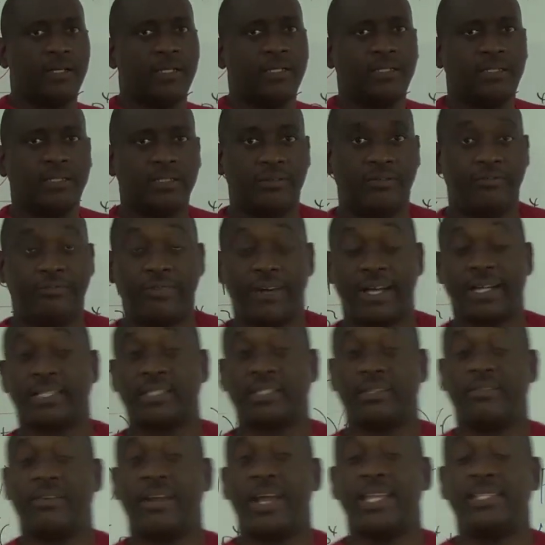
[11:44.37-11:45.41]
to
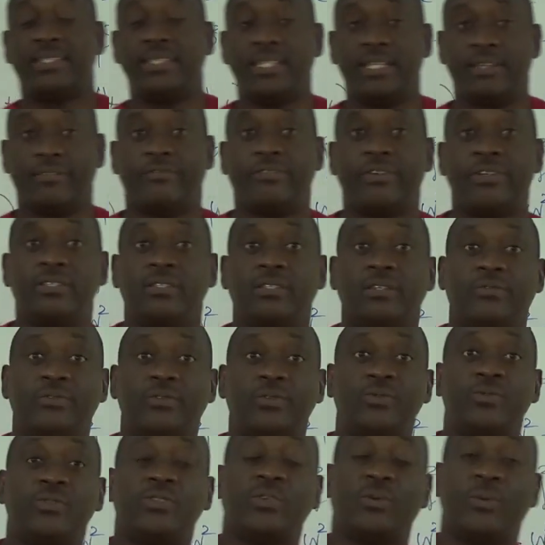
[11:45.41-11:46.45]
factorize the difference of
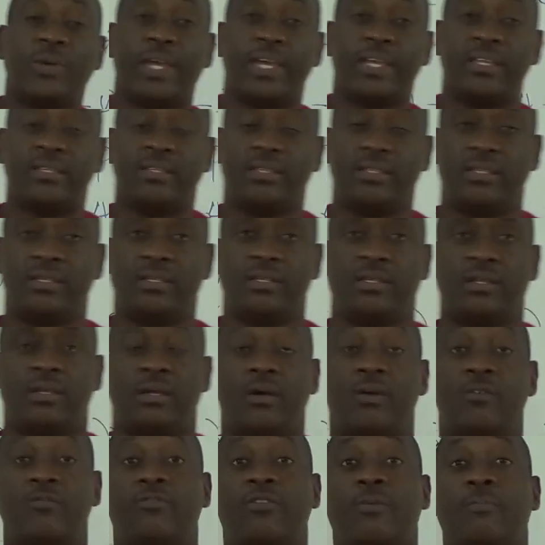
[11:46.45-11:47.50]
two squares
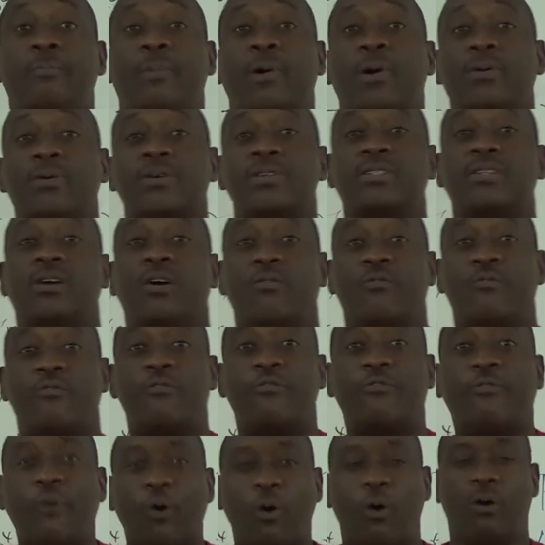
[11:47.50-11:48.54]
for powers of
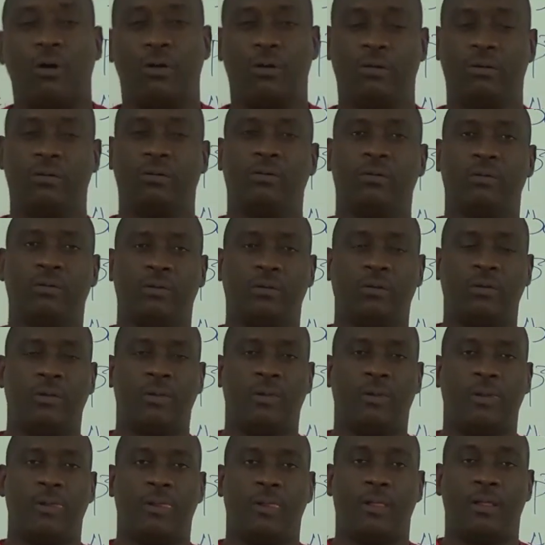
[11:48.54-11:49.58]
4
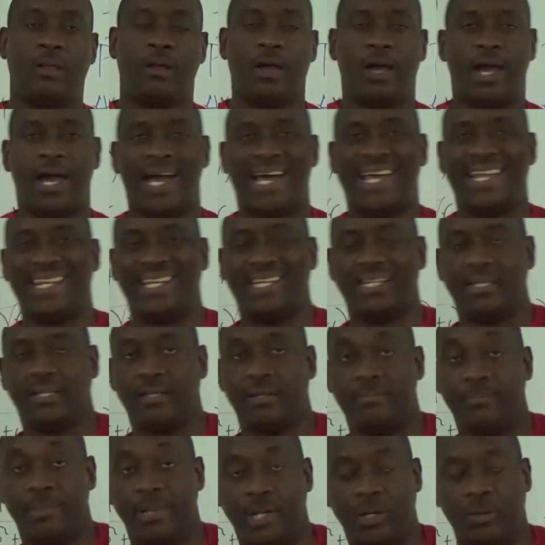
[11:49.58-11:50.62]
and
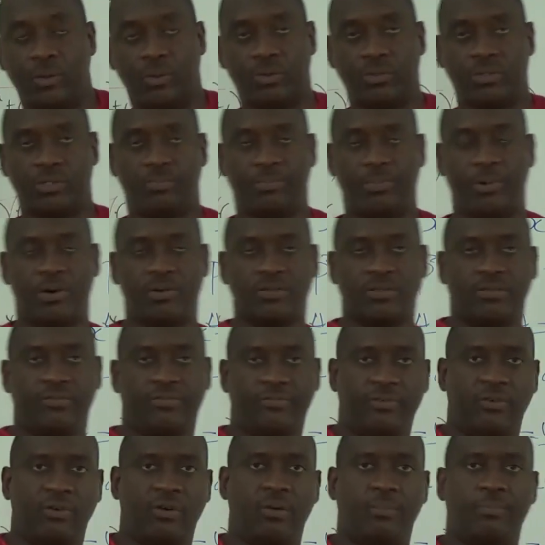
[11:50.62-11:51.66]
below. So powers of
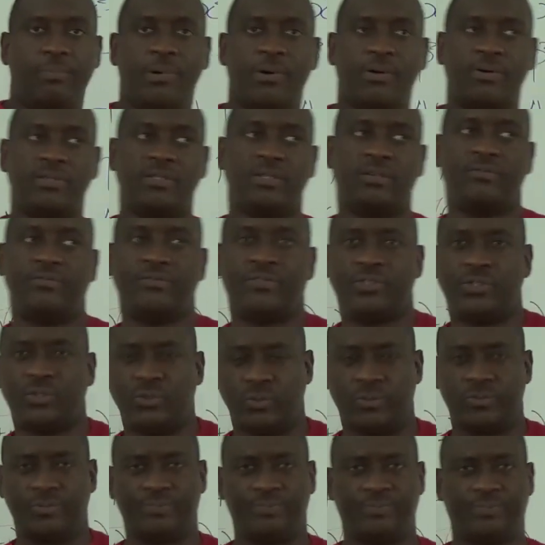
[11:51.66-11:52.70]
4, powers of 2. All
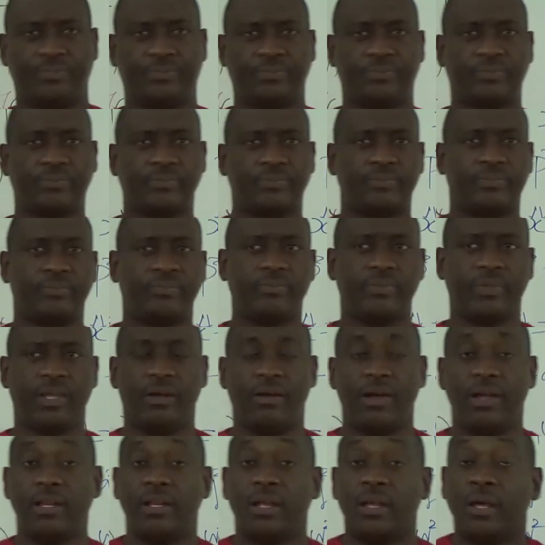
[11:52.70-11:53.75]

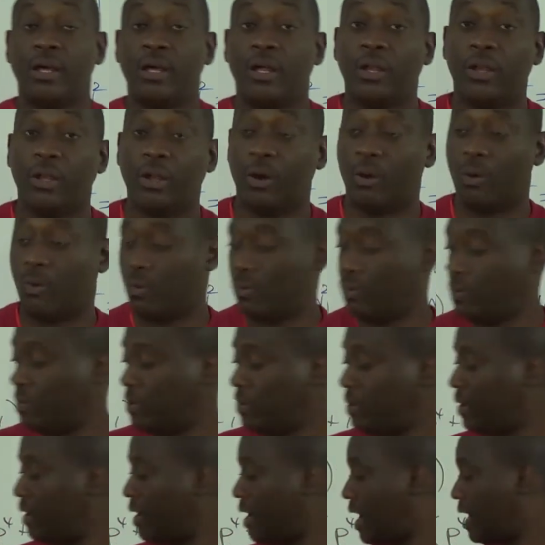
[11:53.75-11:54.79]
right? Now,
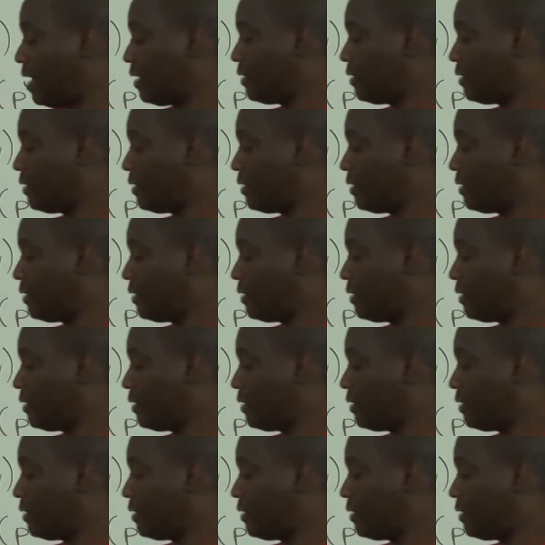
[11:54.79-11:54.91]
I'm